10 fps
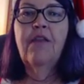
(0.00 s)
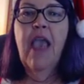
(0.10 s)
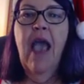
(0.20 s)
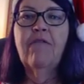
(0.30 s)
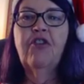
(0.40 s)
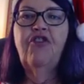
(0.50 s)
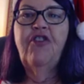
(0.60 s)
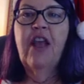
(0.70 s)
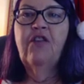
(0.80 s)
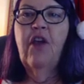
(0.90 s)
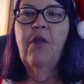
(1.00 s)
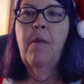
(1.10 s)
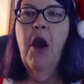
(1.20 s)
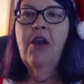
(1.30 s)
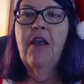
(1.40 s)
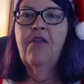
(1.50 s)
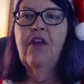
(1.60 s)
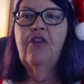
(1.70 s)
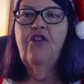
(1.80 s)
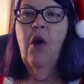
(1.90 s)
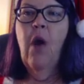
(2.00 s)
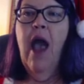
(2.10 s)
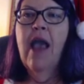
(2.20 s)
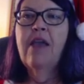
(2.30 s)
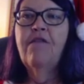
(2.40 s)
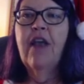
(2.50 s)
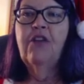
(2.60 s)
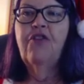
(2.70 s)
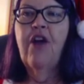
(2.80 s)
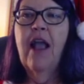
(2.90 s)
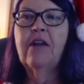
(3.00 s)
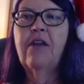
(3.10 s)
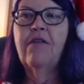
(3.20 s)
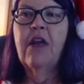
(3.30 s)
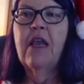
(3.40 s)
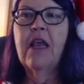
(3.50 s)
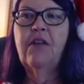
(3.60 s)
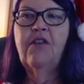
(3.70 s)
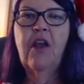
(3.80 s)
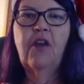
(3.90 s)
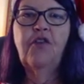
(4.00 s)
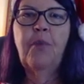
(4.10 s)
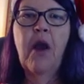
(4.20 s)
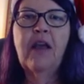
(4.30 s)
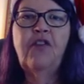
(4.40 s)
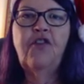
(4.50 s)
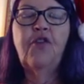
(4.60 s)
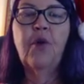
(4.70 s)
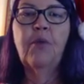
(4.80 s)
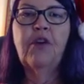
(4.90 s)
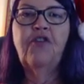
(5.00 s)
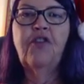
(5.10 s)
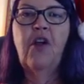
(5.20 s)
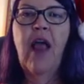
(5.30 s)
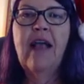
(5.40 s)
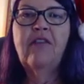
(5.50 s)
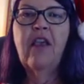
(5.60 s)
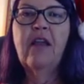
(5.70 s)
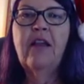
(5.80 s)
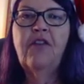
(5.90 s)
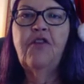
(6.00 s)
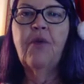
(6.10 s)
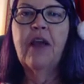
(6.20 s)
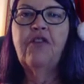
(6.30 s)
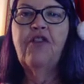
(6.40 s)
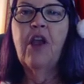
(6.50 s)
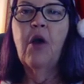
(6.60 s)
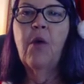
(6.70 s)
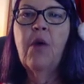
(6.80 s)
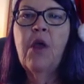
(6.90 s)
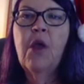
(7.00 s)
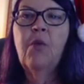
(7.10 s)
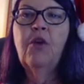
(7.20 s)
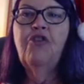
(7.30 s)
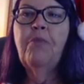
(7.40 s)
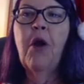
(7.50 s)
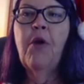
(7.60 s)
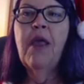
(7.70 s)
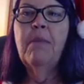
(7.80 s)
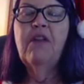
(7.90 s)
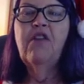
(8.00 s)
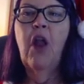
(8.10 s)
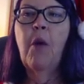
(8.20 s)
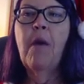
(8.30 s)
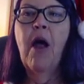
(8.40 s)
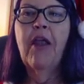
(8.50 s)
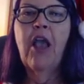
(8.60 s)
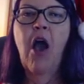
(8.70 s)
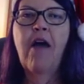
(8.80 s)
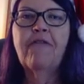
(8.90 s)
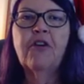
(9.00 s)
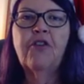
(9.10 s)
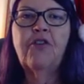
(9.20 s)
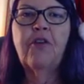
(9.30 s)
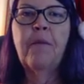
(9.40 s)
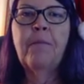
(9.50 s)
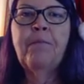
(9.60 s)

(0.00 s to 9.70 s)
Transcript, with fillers: The average days on the market that show high investor activity and sales price to original asking list ratio, which prohibits lowballing offers.